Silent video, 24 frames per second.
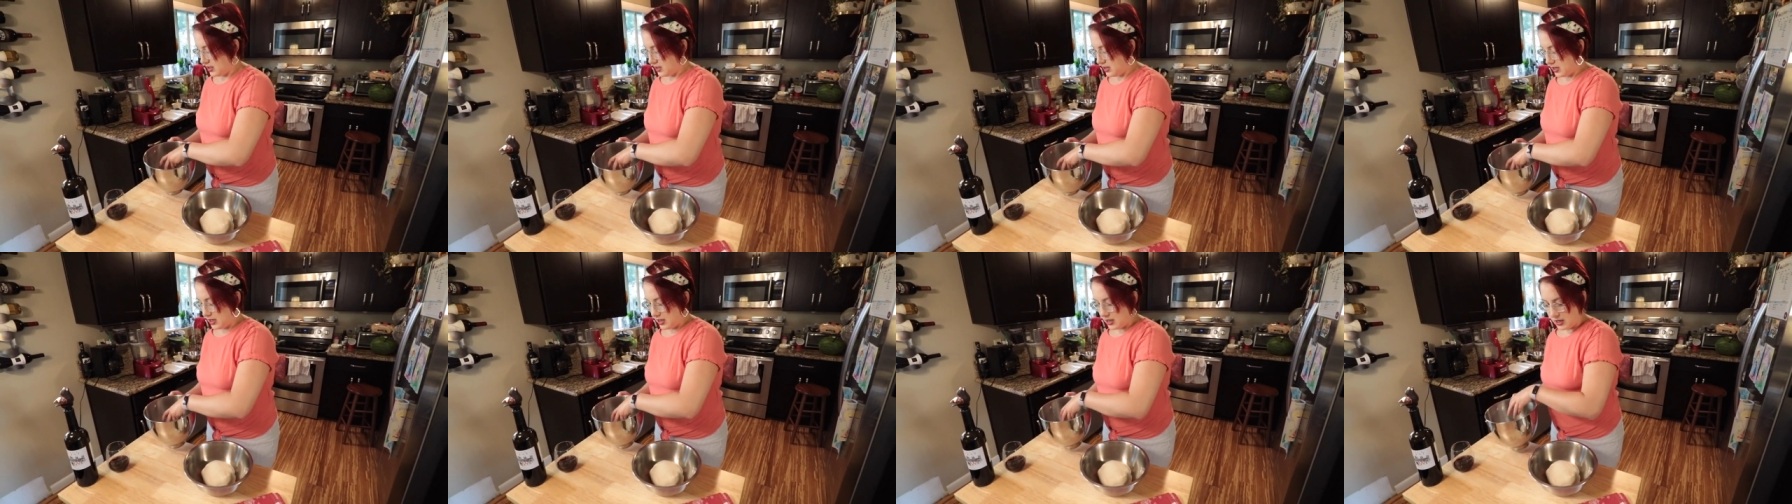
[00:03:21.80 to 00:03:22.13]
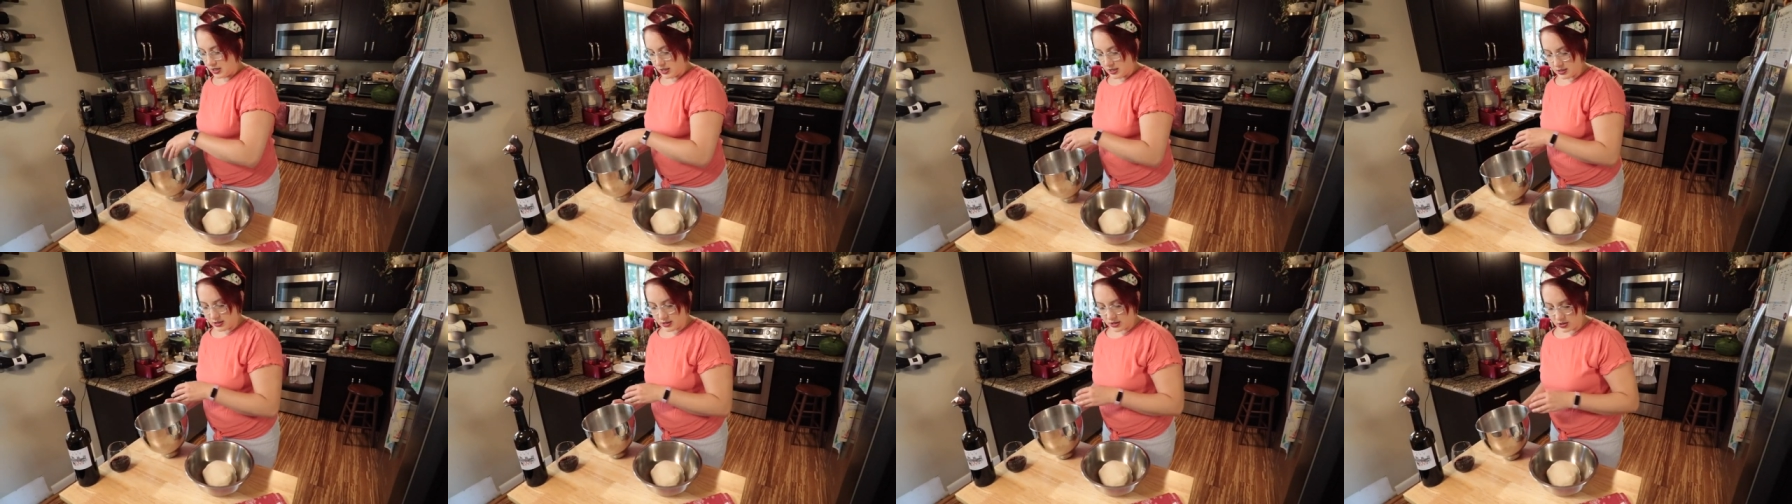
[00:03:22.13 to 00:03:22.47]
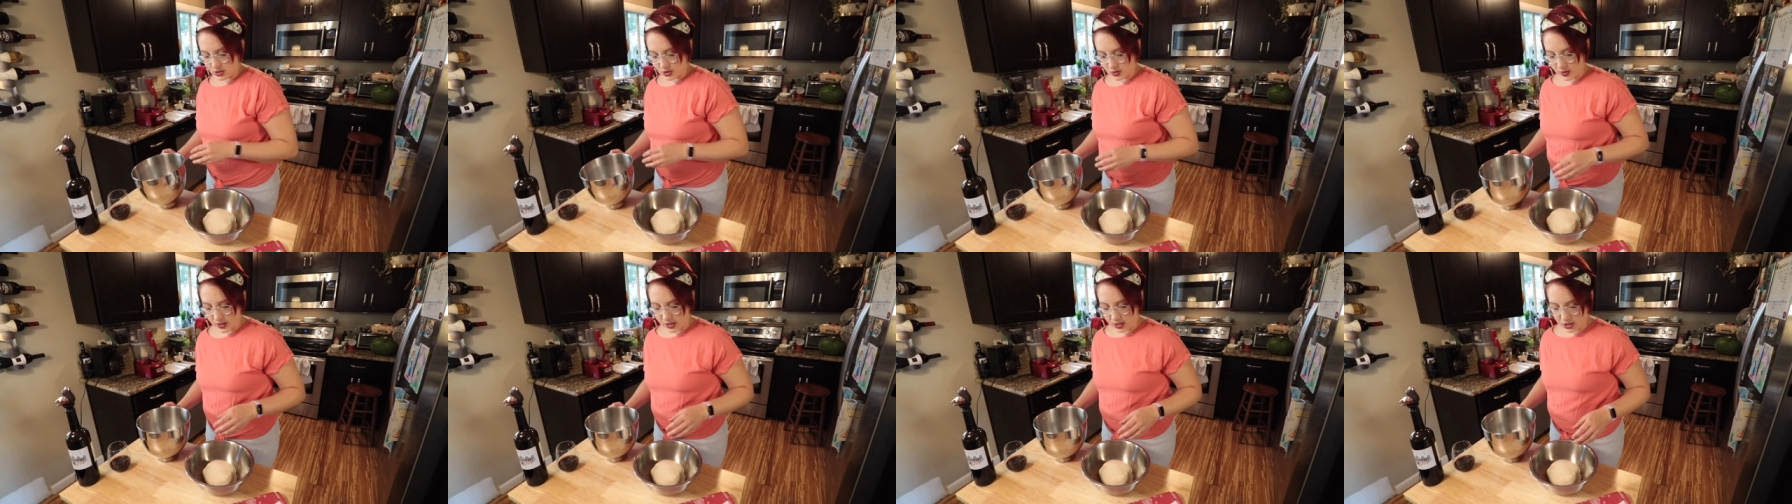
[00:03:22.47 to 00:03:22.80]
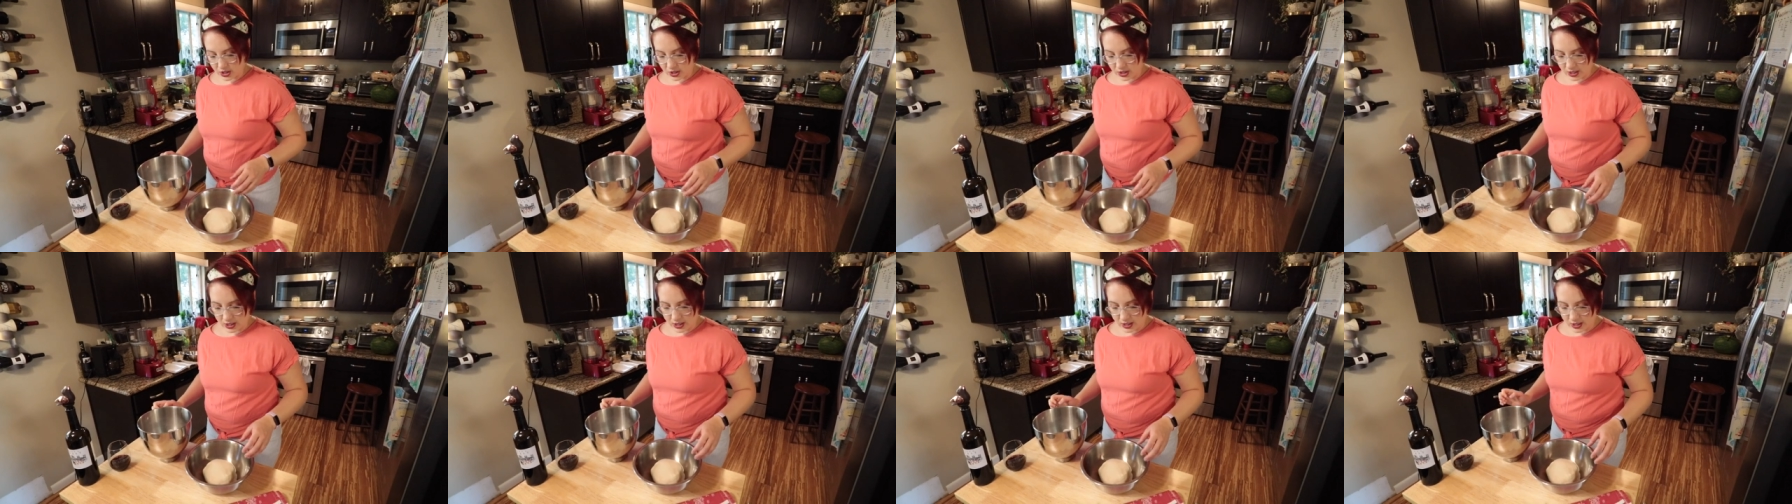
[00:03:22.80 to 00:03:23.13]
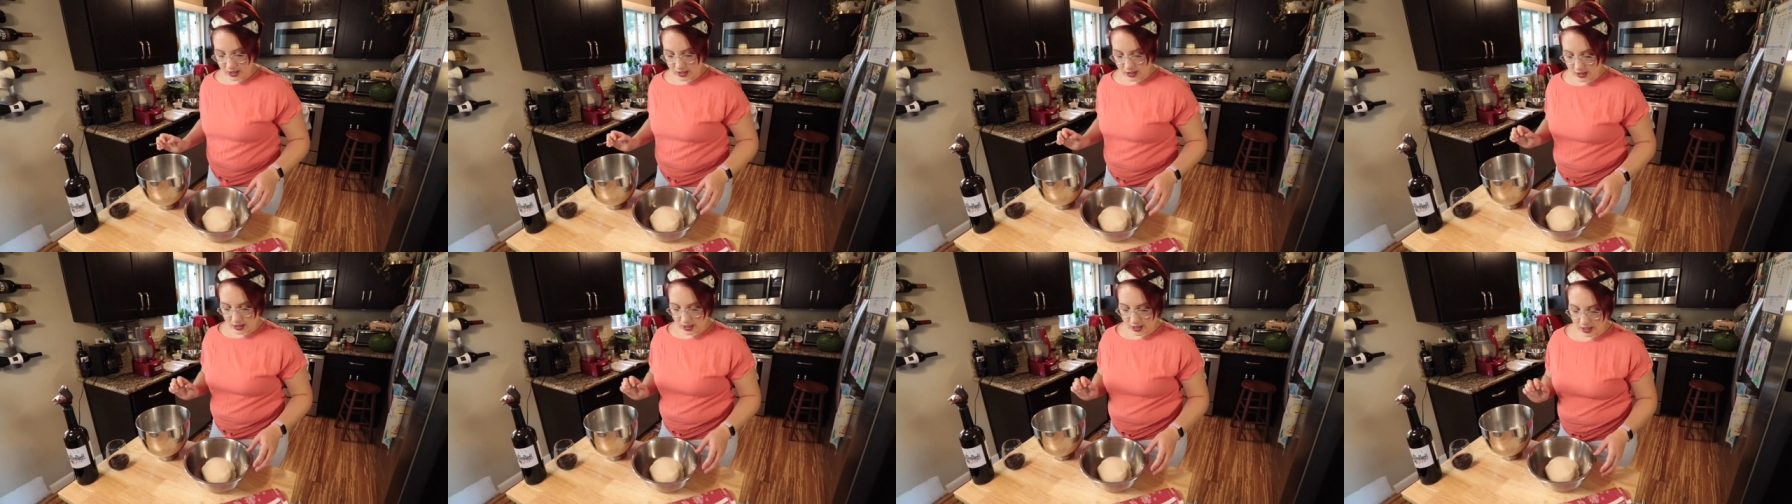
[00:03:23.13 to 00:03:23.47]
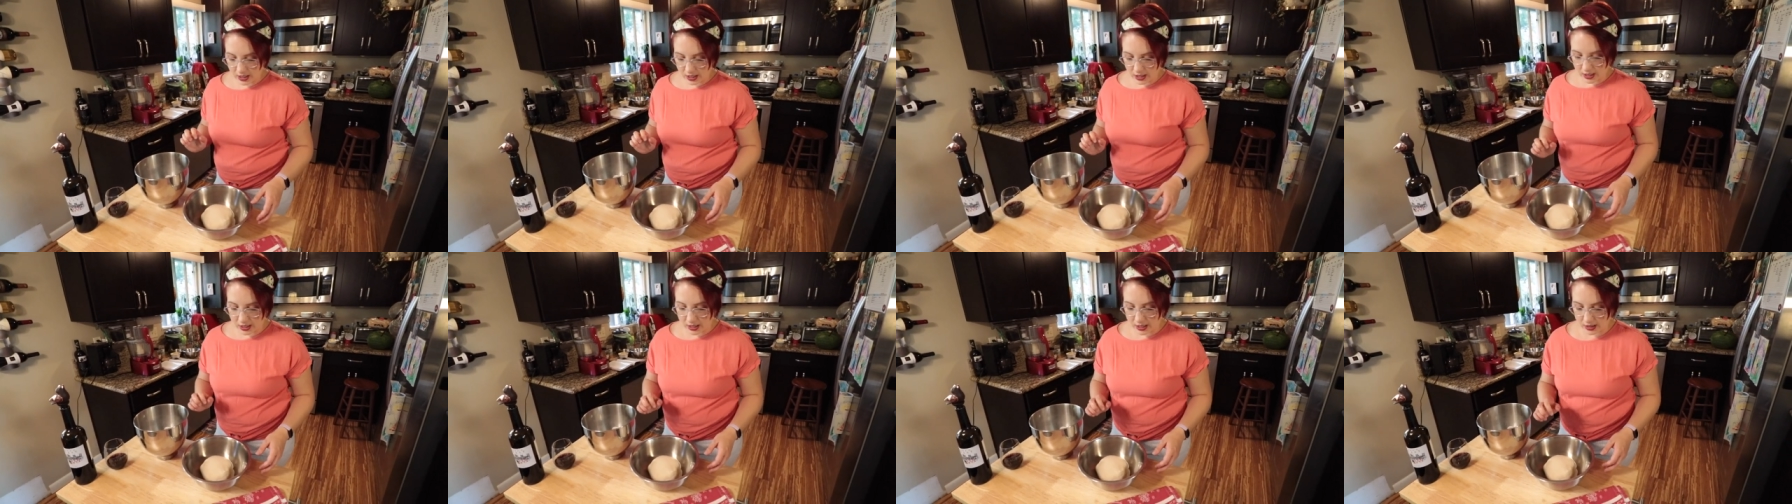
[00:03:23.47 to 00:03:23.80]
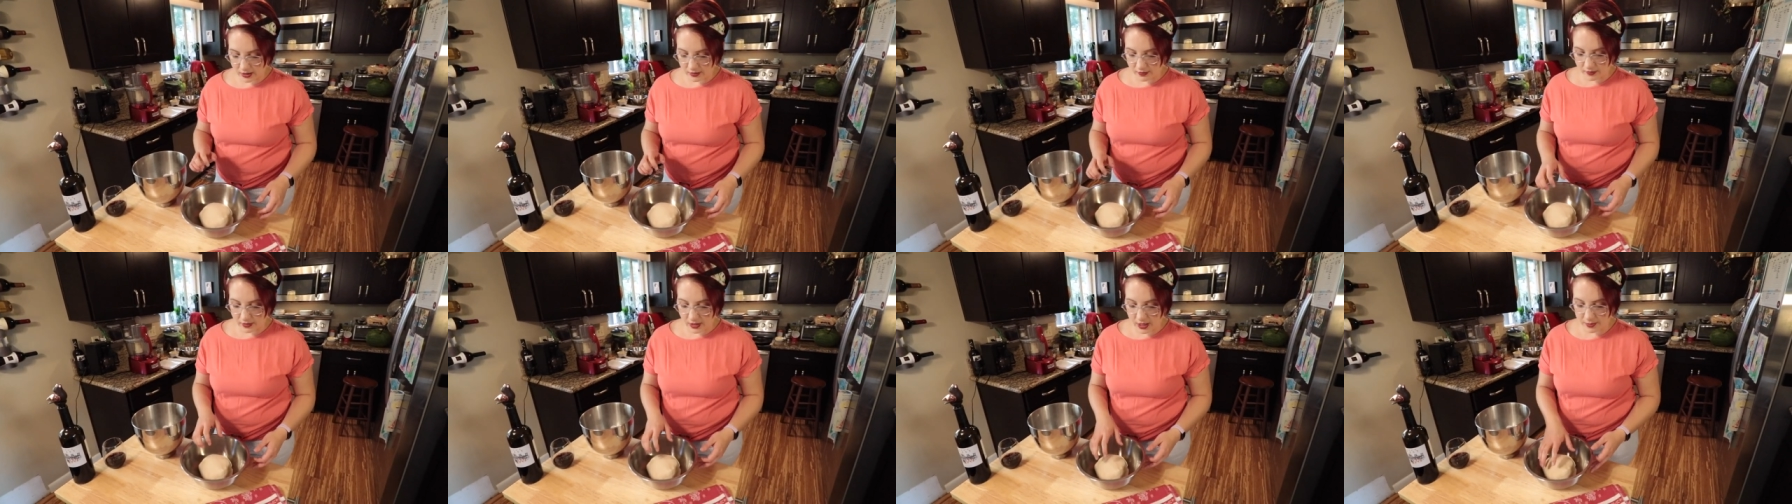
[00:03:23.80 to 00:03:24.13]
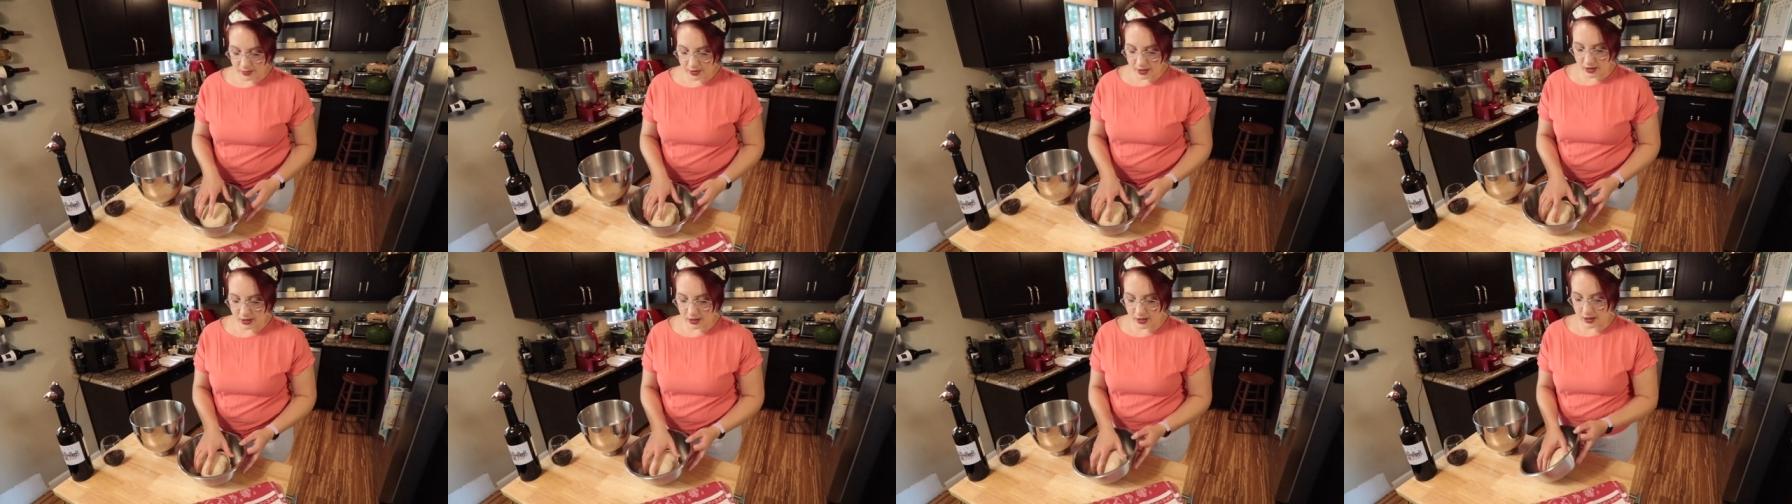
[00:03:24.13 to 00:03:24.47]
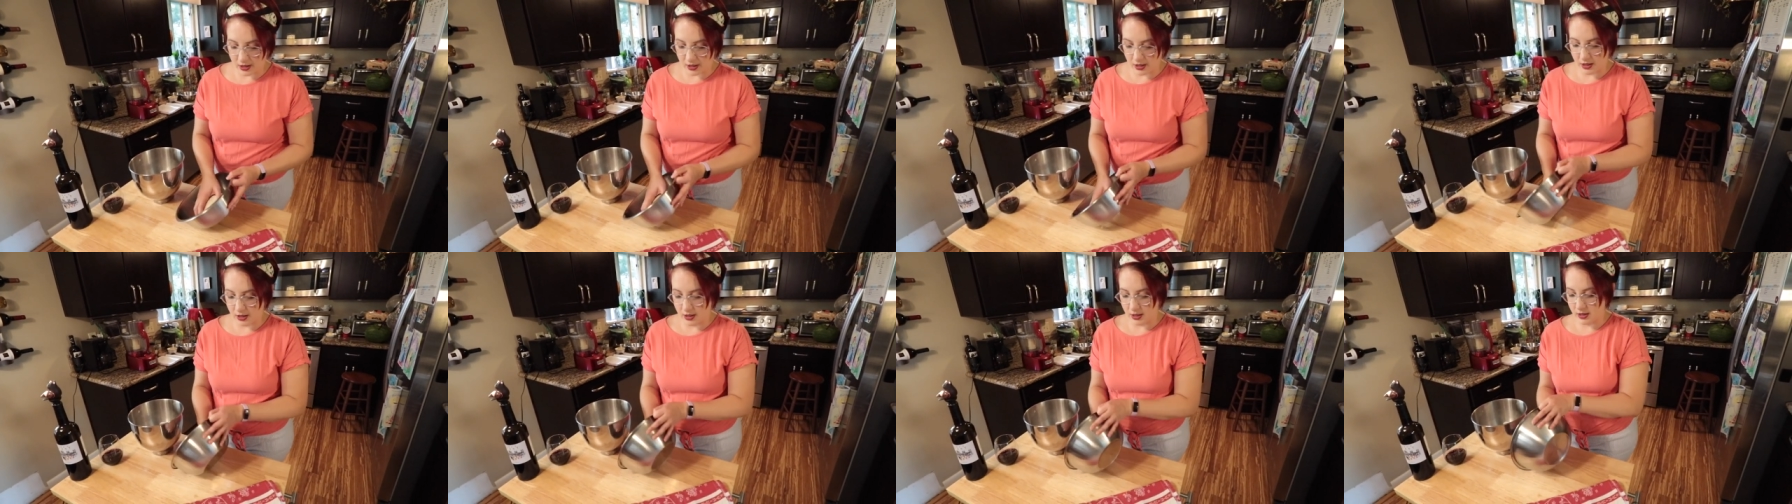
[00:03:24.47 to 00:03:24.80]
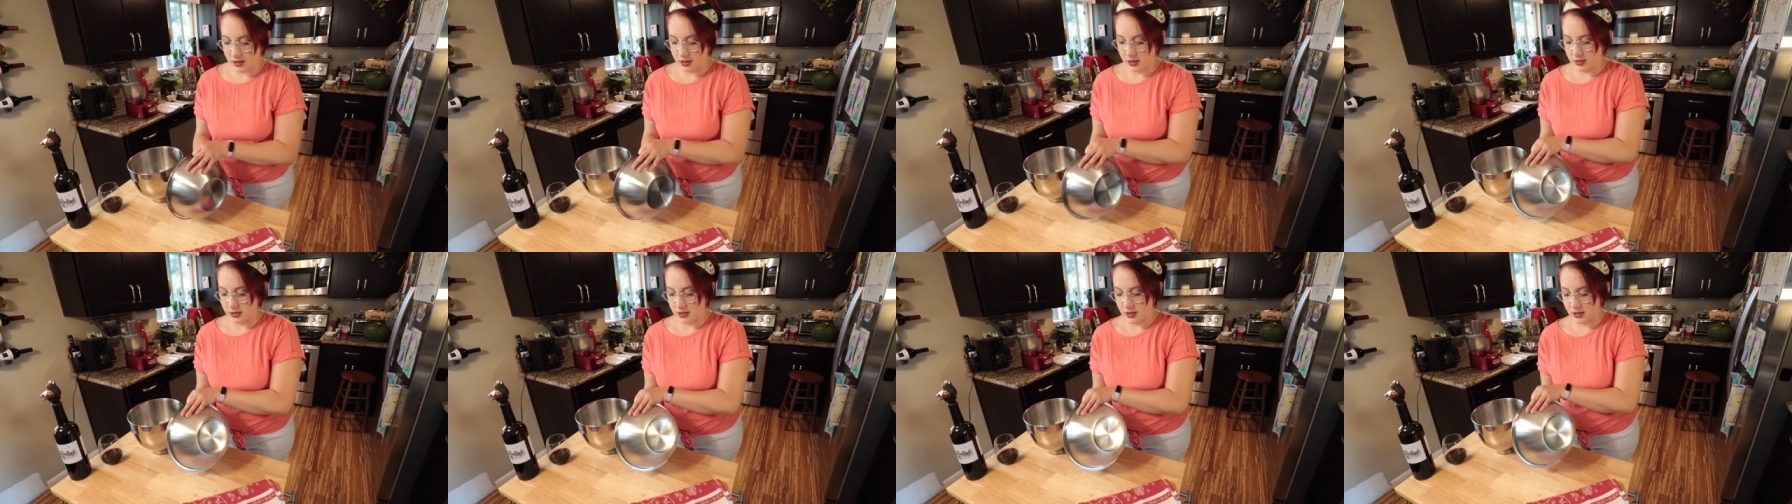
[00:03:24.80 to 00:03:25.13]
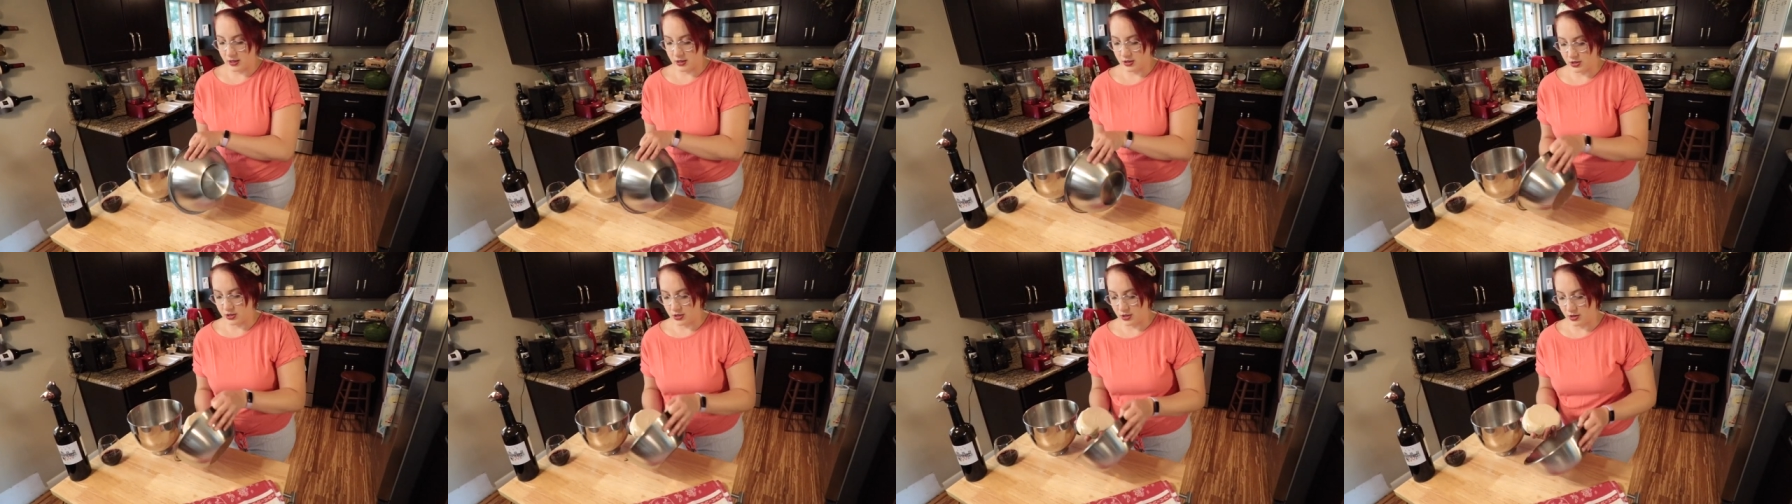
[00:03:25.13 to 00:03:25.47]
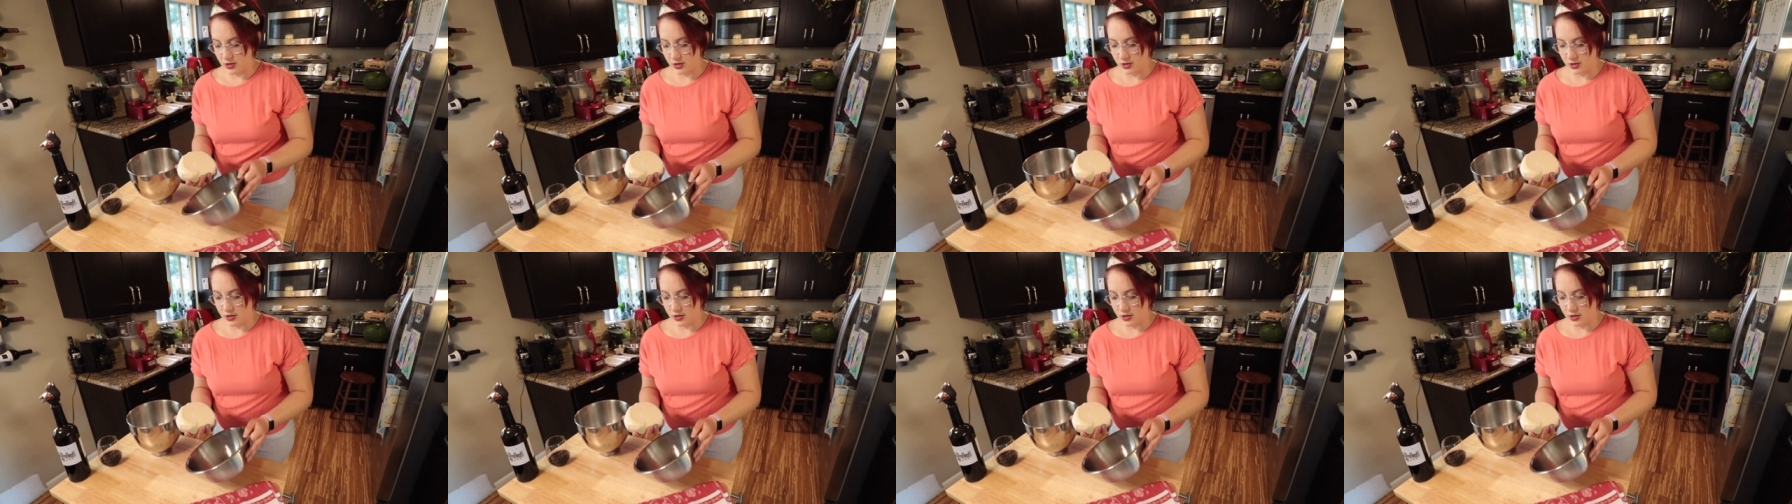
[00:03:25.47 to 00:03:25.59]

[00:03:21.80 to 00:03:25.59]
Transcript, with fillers: kneading situation and flopped it in here so I could show